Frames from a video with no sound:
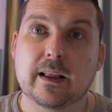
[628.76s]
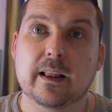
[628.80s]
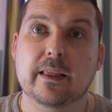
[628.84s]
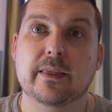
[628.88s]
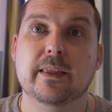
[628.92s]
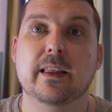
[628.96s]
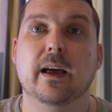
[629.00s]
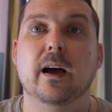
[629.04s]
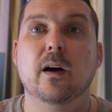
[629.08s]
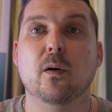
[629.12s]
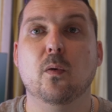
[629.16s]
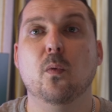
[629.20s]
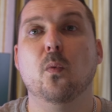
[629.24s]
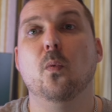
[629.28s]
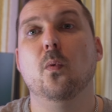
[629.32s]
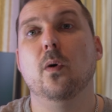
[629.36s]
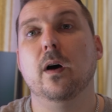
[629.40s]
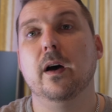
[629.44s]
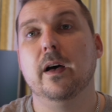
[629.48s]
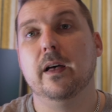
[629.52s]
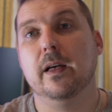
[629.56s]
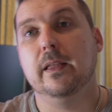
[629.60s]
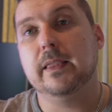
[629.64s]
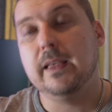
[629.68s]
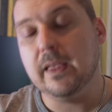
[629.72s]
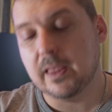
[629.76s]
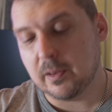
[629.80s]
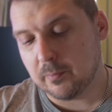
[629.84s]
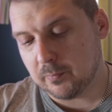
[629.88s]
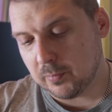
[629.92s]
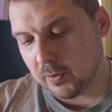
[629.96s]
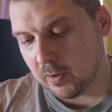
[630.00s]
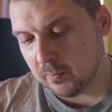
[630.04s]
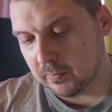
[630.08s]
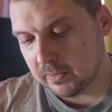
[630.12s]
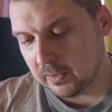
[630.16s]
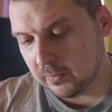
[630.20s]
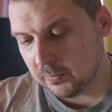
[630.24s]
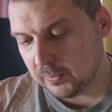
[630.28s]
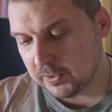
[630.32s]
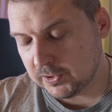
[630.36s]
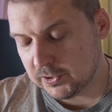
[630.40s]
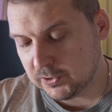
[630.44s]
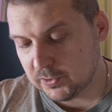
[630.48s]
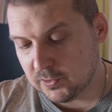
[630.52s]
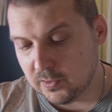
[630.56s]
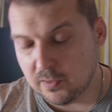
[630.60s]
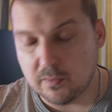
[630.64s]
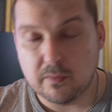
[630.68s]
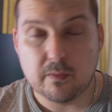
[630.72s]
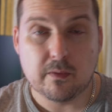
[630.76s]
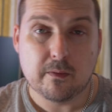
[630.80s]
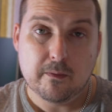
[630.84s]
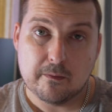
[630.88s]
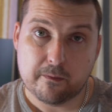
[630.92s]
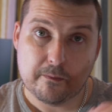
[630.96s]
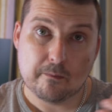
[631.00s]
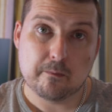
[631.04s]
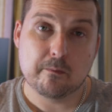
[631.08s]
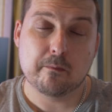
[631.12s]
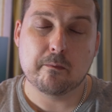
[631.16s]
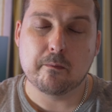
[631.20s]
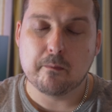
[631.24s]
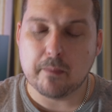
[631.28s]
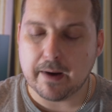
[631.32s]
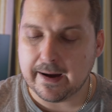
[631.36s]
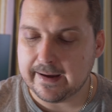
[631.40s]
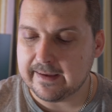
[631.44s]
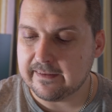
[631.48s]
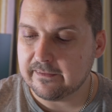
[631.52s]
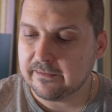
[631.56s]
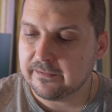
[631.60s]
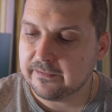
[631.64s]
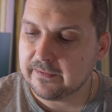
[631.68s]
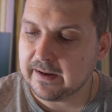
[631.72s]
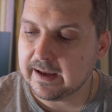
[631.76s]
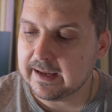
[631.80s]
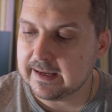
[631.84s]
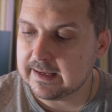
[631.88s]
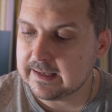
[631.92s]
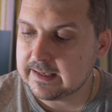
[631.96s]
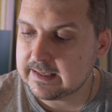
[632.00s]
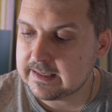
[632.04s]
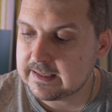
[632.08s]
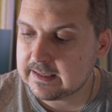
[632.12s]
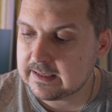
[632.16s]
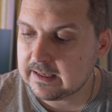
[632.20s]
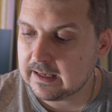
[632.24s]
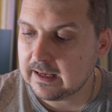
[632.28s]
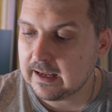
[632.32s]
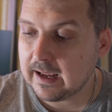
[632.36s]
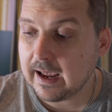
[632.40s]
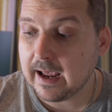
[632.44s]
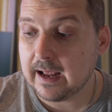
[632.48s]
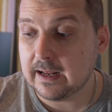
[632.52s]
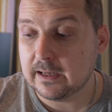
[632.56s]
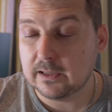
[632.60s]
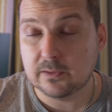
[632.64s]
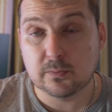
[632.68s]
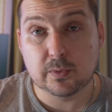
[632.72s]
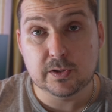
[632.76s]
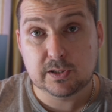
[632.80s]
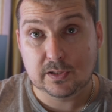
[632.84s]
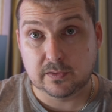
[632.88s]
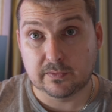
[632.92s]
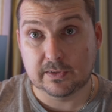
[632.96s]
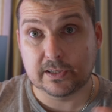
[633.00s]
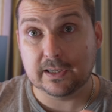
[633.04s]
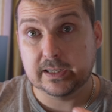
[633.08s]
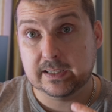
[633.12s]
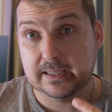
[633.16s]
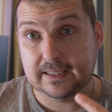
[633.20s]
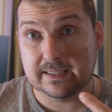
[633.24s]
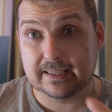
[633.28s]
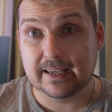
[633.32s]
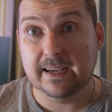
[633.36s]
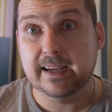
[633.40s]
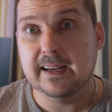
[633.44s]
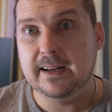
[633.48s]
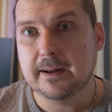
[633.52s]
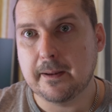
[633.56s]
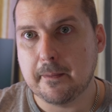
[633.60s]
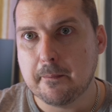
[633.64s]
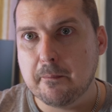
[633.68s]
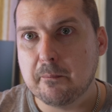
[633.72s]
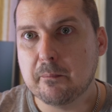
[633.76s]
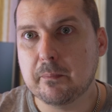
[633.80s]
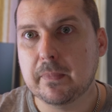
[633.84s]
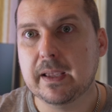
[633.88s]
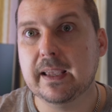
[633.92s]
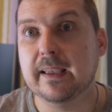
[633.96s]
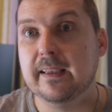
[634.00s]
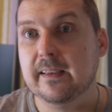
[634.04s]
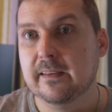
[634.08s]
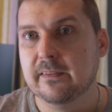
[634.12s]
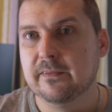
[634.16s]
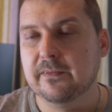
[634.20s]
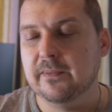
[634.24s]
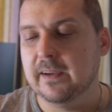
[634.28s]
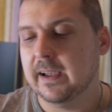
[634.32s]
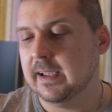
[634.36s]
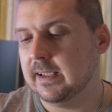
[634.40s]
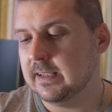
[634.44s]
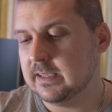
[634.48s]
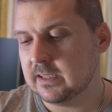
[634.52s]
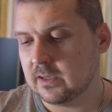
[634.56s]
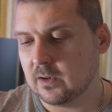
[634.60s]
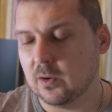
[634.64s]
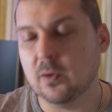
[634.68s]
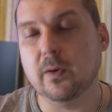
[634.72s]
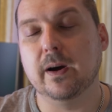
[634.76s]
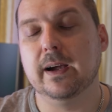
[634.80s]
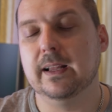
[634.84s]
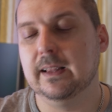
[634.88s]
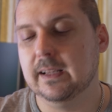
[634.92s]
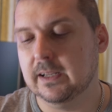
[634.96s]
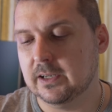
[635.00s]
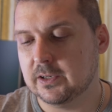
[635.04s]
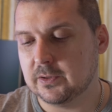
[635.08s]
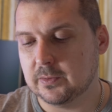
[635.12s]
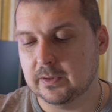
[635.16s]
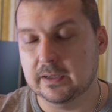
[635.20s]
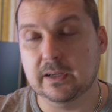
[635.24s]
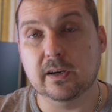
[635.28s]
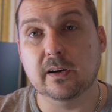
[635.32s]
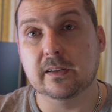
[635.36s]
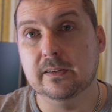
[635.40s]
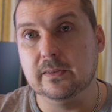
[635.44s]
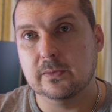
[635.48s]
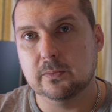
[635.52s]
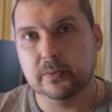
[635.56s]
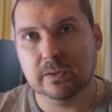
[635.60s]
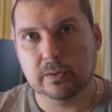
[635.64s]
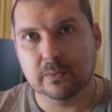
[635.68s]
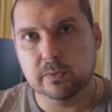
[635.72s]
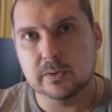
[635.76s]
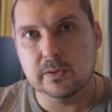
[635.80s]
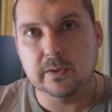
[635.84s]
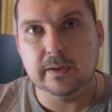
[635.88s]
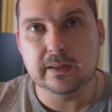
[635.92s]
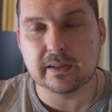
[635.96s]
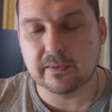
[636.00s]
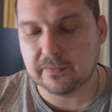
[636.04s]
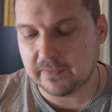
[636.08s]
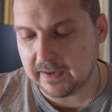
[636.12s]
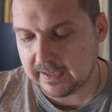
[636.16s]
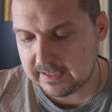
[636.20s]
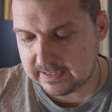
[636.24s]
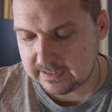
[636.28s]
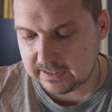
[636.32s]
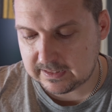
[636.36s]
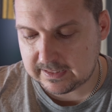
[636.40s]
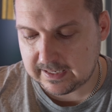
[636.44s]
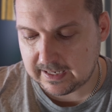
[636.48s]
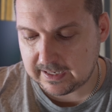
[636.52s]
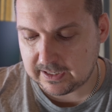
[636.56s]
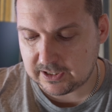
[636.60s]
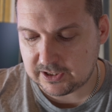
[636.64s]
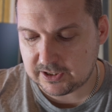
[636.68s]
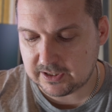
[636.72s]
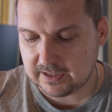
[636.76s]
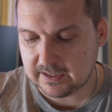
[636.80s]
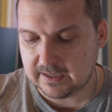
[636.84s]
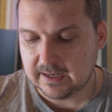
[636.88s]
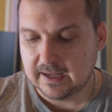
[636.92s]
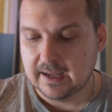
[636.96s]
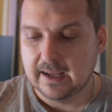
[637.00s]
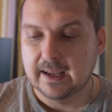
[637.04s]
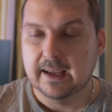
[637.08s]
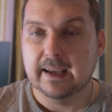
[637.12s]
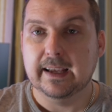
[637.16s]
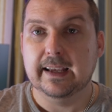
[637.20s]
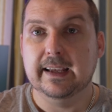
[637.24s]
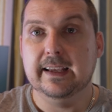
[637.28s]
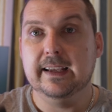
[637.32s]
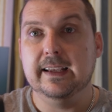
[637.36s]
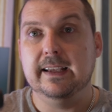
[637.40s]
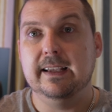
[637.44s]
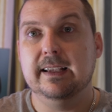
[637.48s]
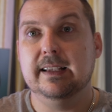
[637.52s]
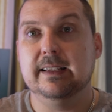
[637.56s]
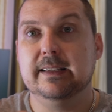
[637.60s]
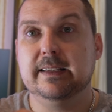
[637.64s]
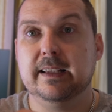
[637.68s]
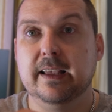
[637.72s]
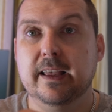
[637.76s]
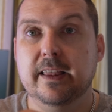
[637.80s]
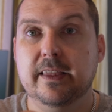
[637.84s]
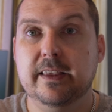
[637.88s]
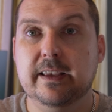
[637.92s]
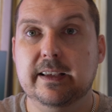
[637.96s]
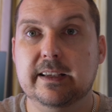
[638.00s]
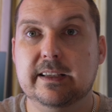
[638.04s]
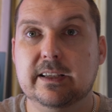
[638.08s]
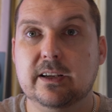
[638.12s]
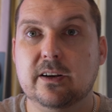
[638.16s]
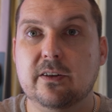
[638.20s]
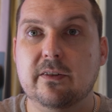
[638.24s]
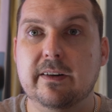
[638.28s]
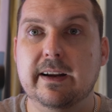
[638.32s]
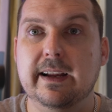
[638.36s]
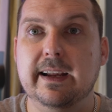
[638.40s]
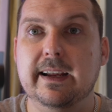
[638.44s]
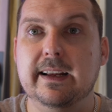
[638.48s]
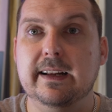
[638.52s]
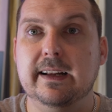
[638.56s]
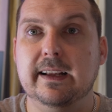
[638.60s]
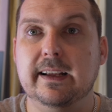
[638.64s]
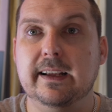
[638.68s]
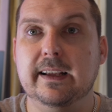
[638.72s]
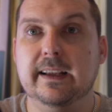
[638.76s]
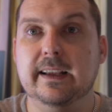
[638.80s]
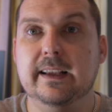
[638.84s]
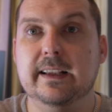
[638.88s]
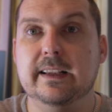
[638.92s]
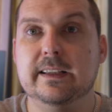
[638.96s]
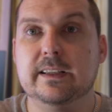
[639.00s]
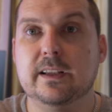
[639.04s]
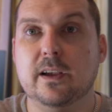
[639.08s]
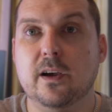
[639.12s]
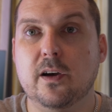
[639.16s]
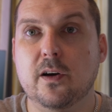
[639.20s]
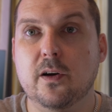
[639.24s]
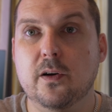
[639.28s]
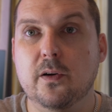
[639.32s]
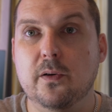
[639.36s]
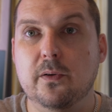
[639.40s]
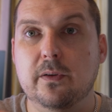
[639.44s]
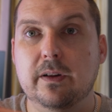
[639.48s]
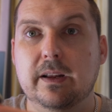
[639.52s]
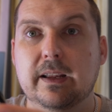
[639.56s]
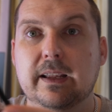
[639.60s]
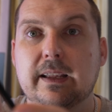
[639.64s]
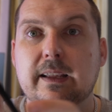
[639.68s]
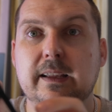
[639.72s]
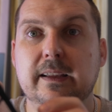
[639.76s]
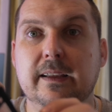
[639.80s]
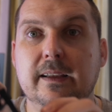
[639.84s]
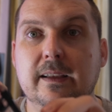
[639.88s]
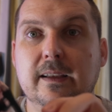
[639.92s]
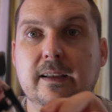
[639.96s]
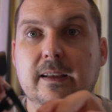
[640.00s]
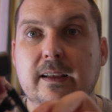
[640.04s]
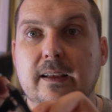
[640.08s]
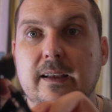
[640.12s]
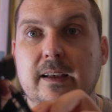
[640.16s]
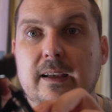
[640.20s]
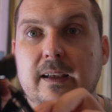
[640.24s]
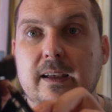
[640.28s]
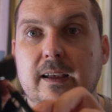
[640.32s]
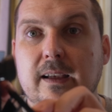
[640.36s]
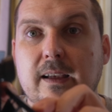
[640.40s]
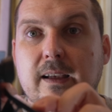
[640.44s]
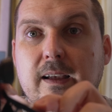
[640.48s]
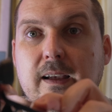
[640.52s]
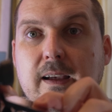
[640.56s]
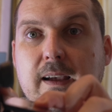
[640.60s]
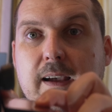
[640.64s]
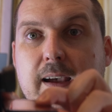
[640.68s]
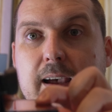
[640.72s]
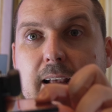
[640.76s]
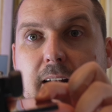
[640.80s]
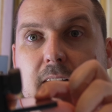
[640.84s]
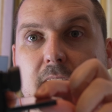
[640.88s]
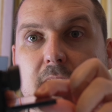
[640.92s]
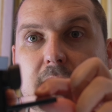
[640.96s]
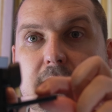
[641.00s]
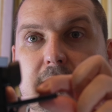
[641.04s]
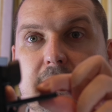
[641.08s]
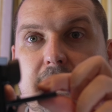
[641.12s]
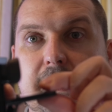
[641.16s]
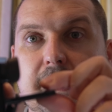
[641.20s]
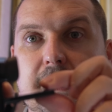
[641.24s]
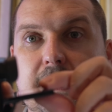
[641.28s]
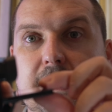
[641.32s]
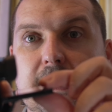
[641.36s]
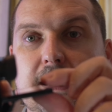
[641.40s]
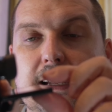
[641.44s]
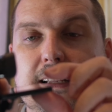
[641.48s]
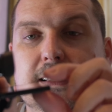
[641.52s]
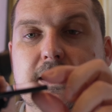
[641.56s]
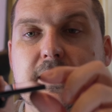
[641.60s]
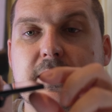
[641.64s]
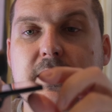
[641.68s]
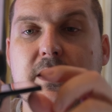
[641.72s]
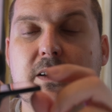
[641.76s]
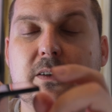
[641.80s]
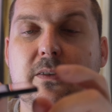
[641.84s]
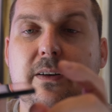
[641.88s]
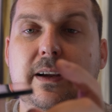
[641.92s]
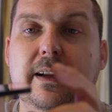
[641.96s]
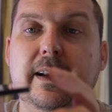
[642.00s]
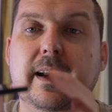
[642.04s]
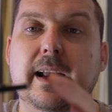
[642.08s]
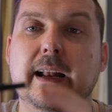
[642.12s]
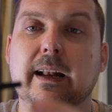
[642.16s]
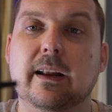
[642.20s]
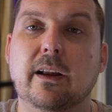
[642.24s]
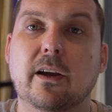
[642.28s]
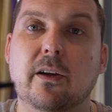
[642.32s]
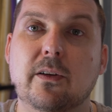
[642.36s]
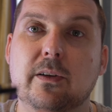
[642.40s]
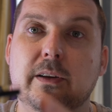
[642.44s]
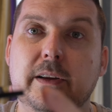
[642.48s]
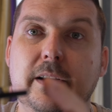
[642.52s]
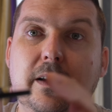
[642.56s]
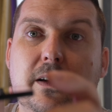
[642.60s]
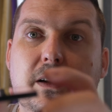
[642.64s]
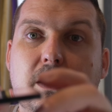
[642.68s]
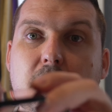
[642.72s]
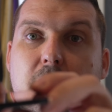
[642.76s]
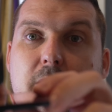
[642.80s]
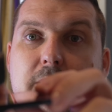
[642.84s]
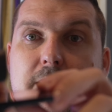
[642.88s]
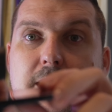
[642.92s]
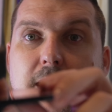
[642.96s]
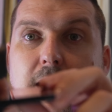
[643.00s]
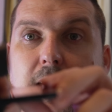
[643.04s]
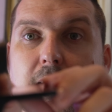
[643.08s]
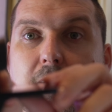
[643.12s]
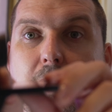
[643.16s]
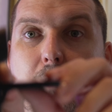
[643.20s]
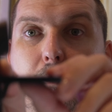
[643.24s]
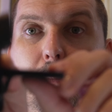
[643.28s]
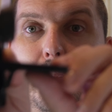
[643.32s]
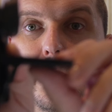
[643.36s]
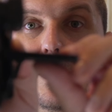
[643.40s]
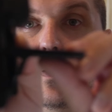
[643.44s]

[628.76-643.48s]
Now, another problem which you might face, and which you've just seen me face quite literally on when we're doing the face detection, is the screen is only an articulated screen and only goes up